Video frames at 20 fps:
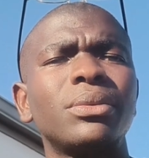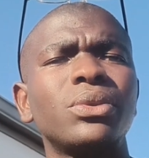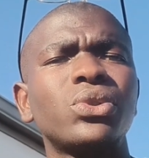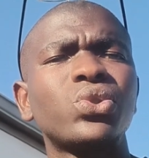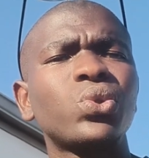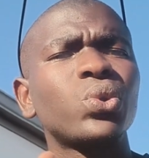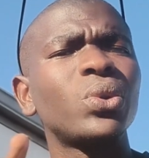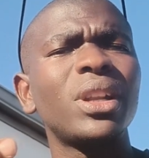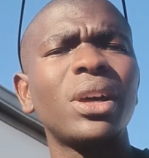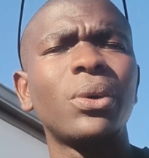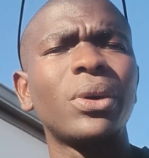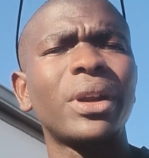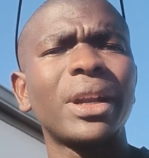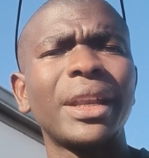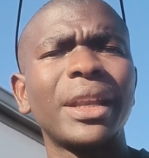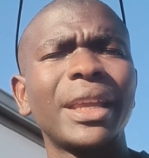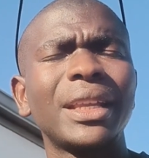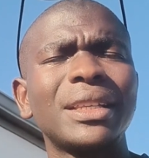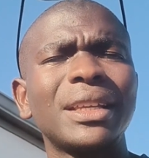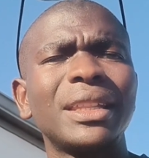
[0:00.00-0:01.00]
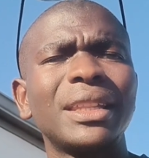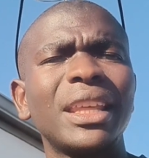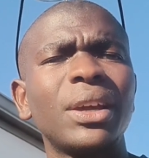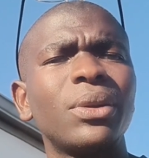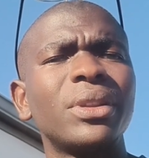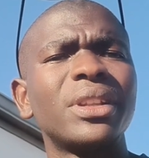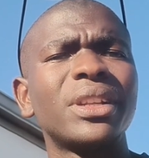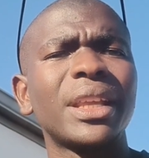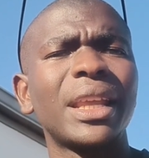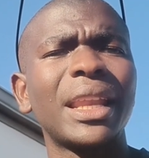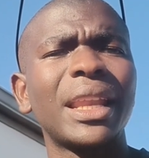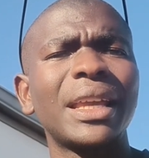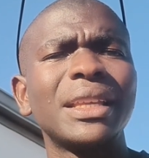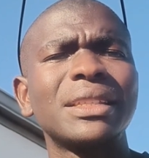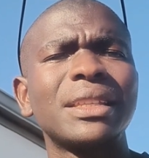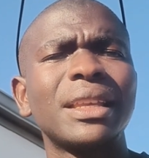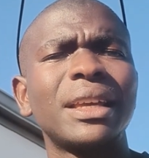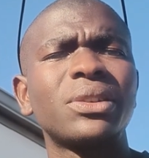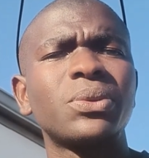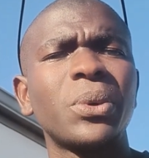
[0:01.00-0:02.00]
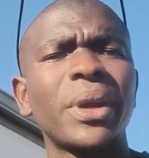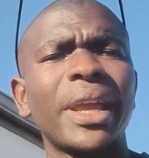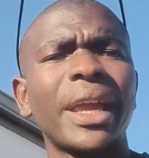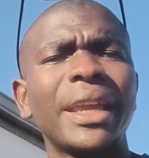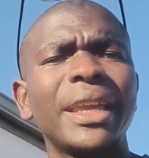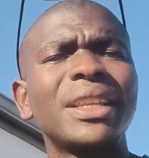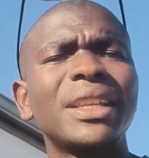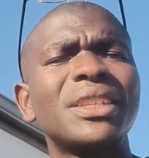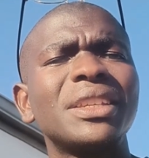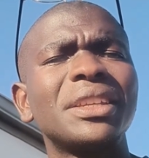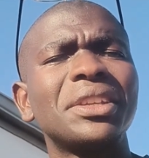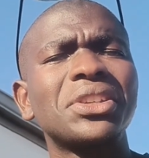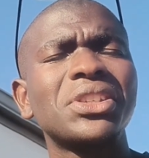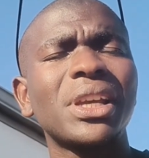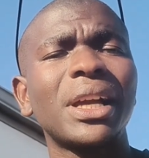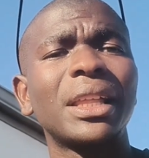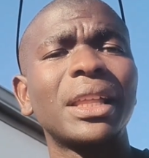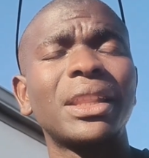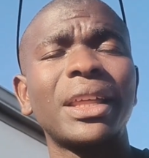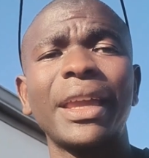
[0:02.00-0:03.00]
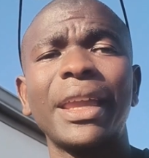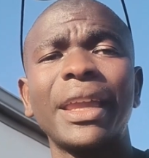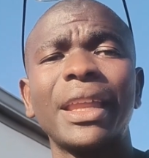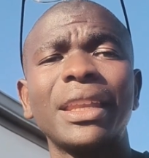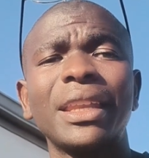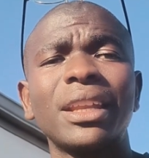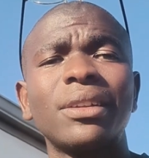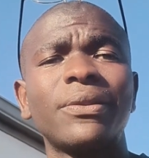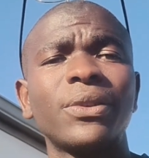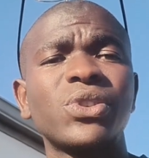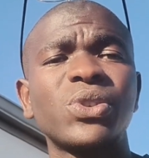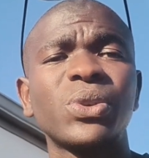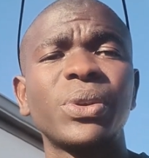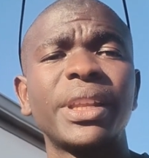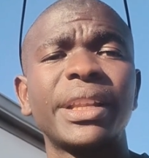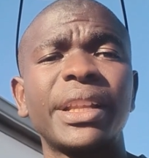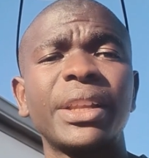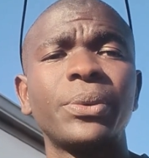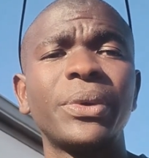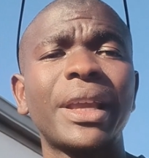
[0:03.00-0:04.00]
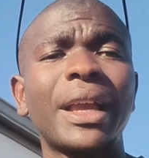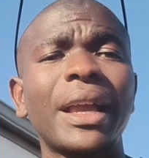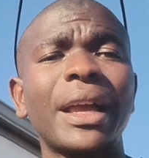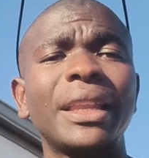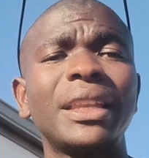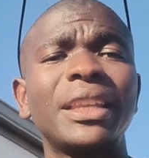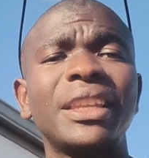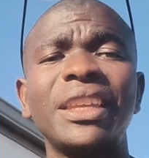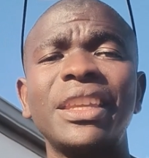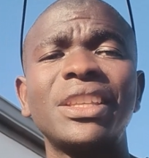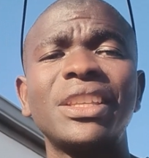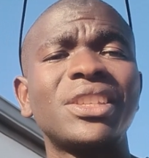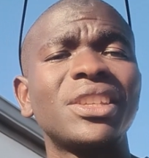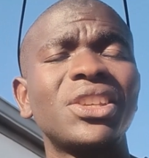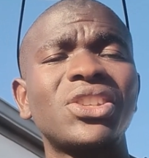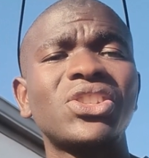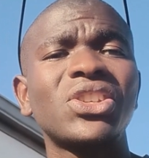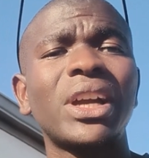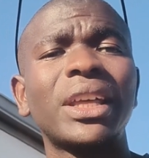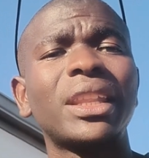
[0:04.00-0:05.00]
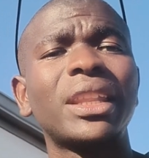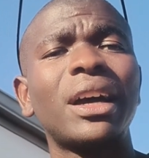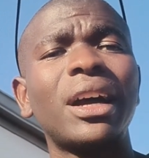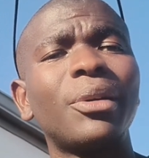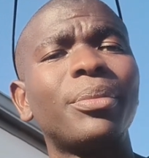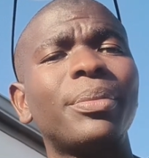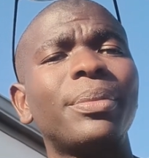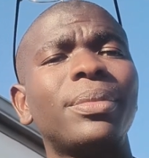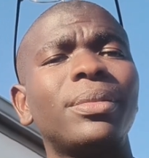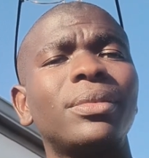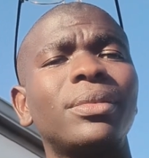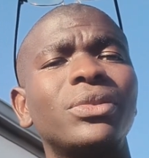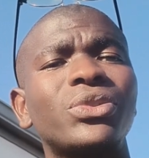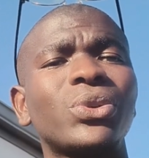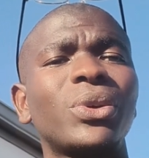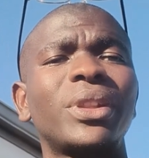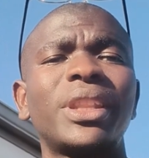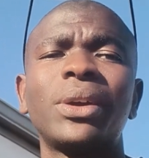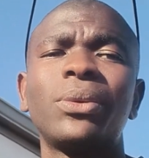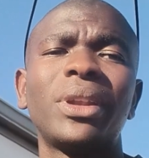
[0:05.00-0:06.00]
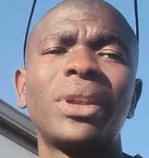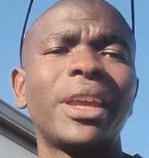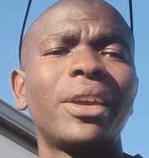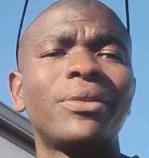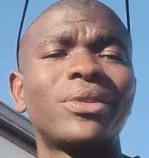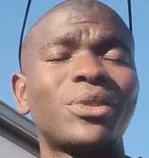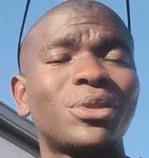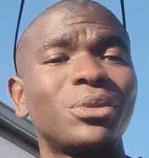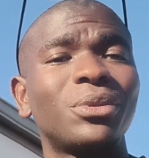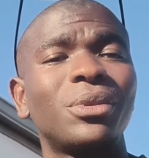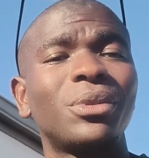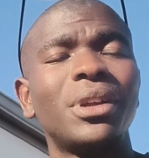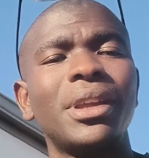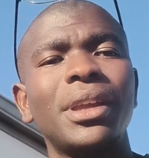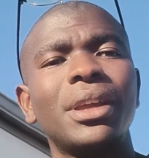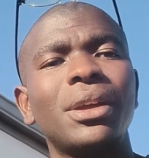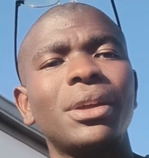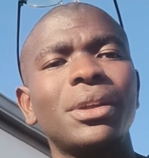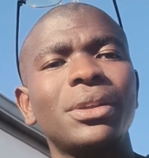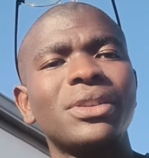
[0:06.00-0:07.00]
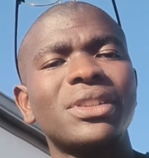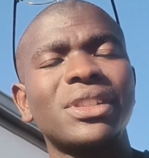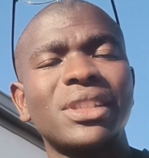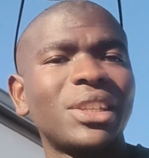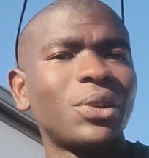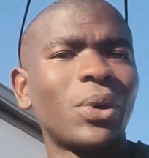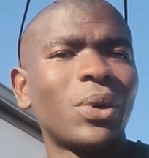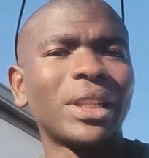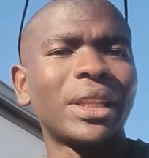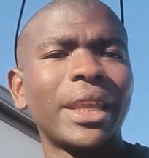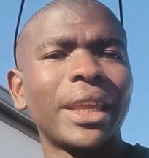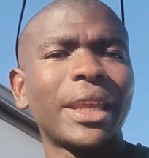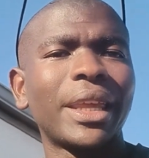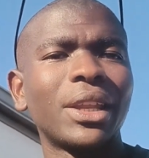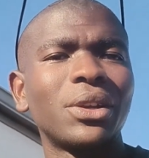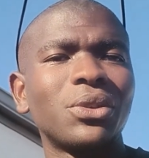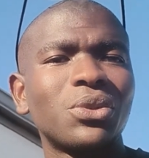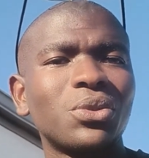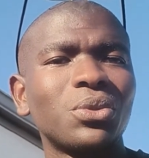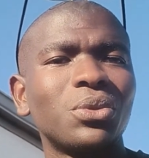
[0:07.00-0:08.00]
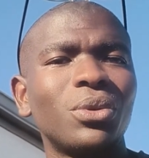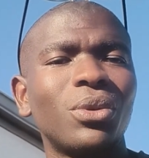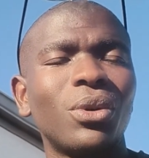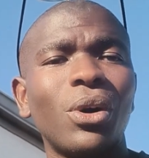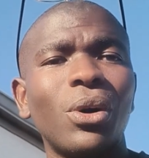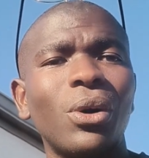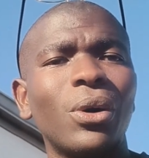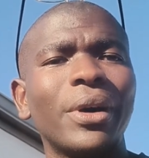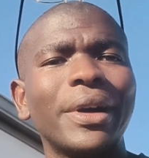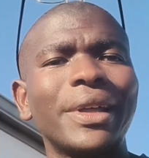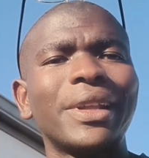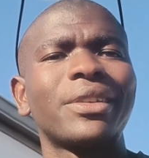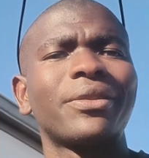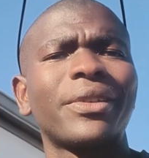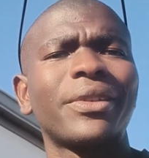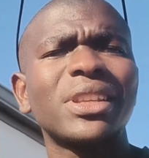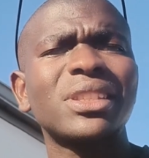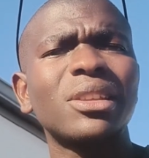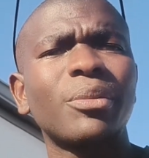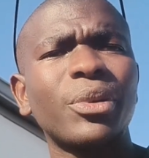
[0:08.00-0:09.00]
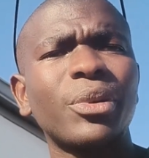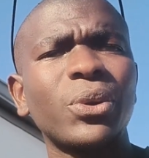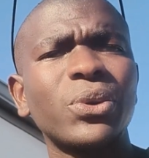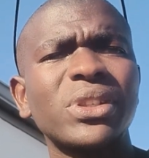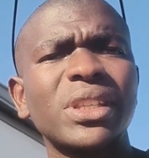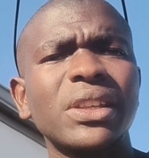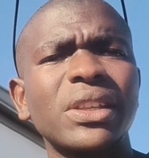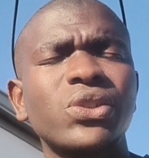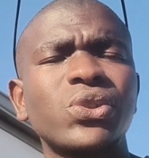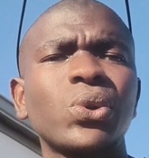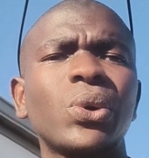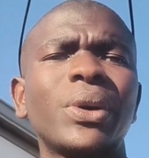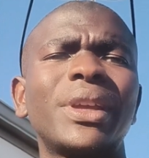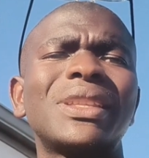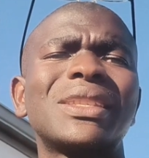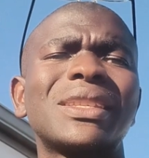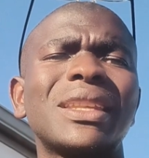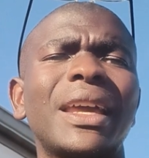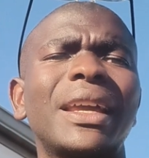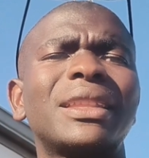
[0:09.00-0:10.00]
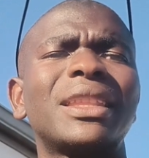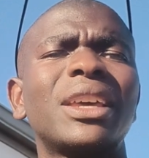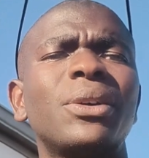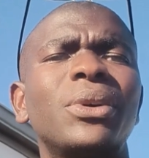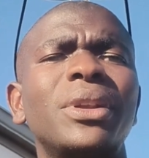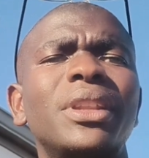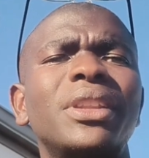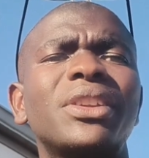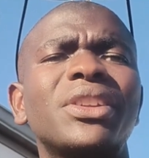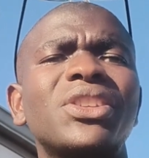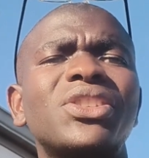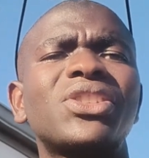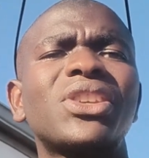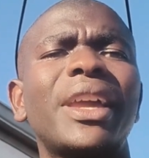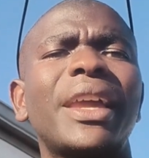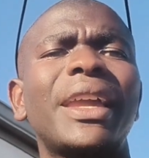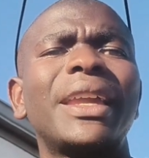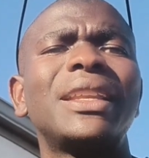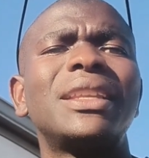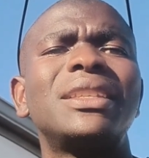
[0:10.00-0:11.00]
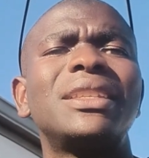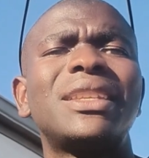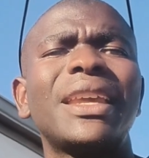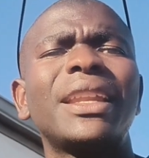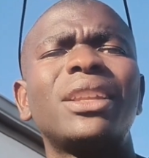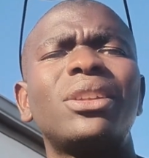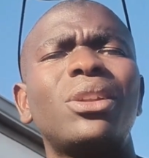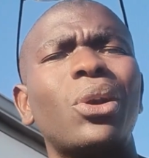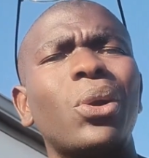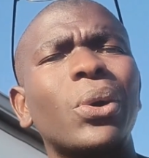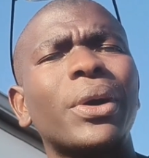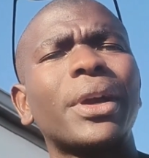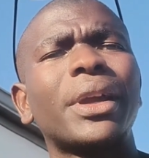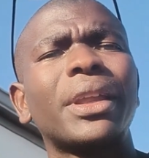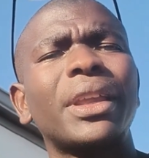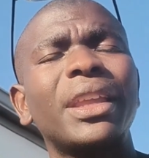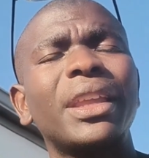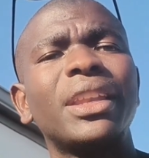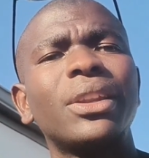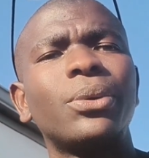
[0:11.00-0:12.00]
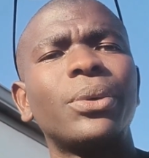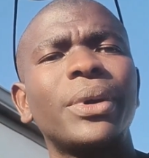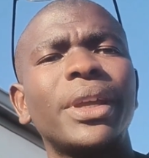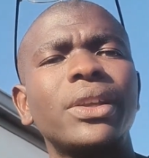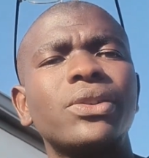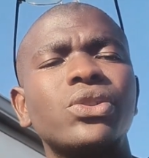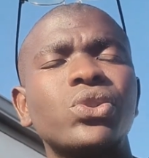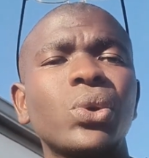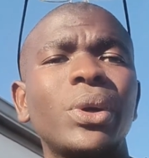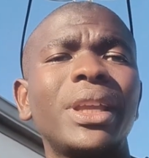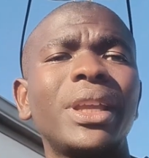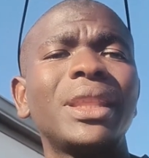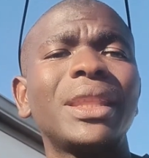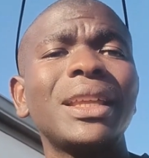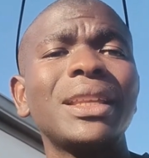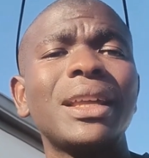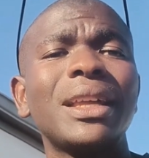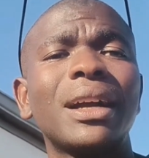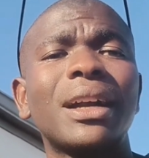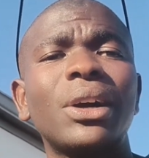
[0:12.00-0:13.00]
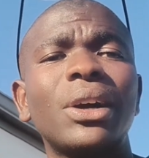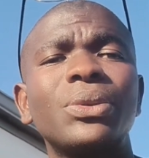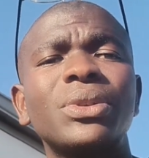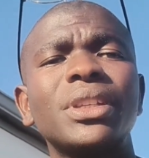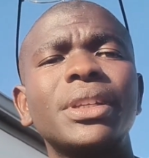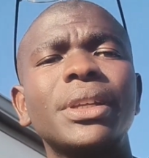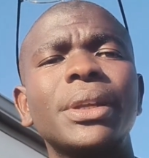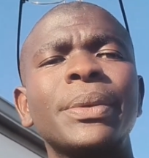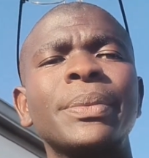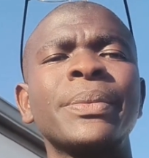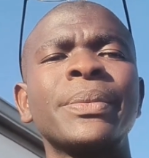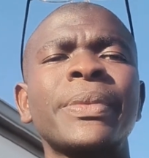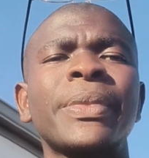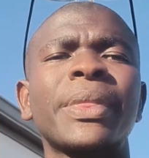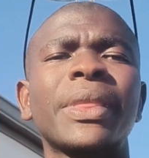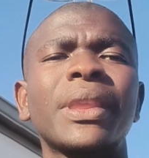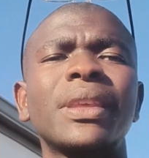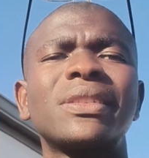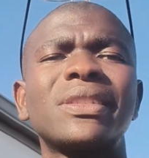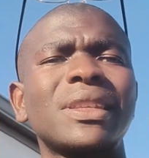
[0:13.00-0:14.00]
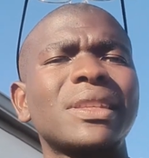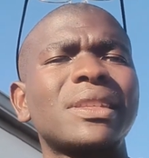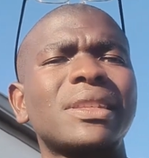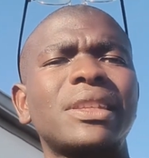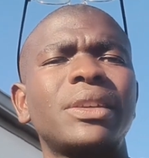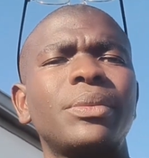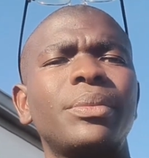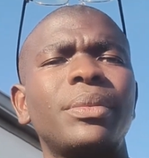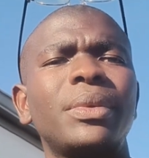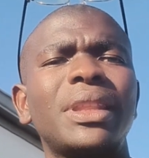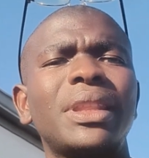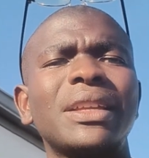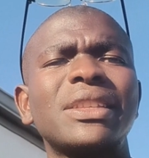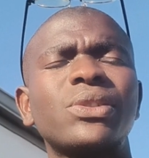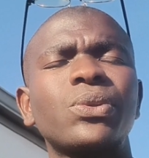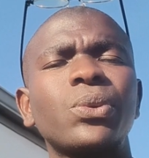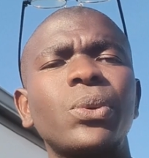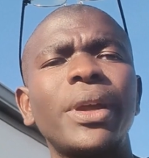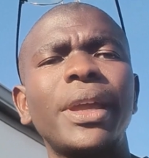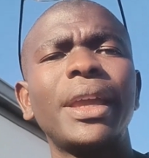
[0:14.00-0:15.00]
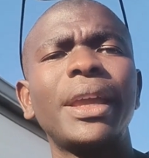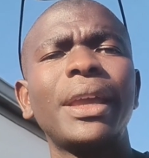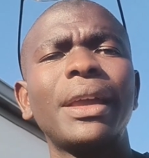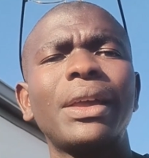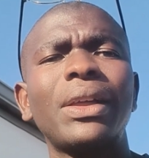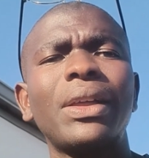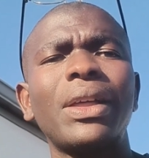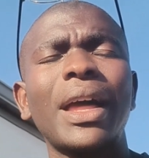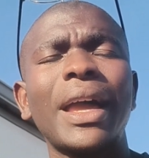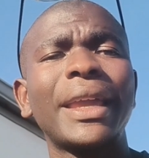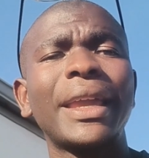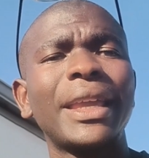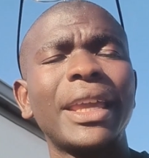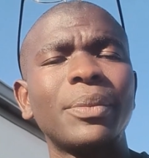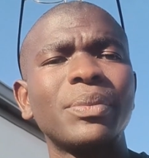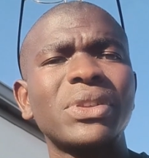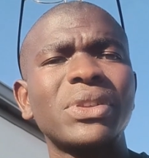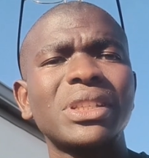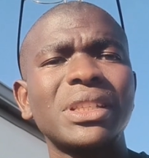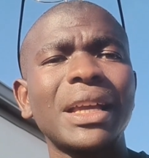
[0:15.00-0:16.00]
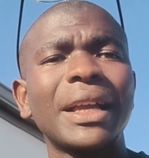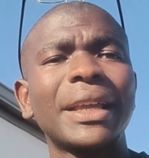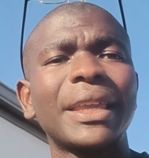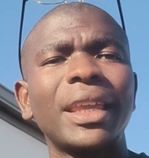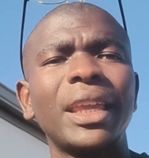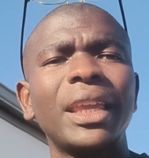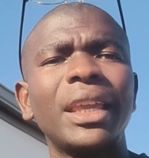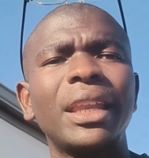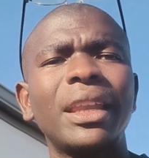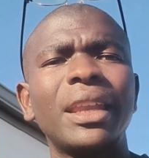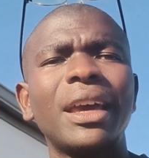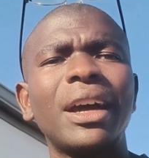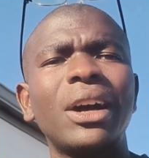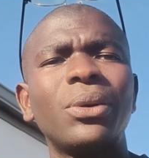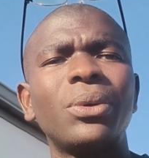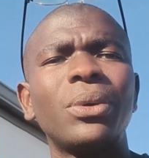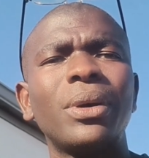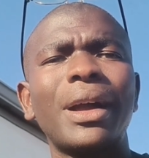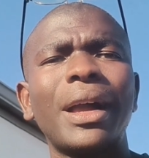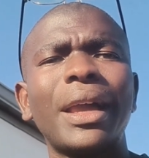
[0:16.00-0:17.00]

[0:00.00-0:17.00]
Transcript: Sooner or later they will realize that we are eating each other, and unfortunately we can't eat each other up, so they will have to see what they can do or reverse the process. So it's like they will reach a deadlock in a way. So in that accounting system, that's where I am stuck in now.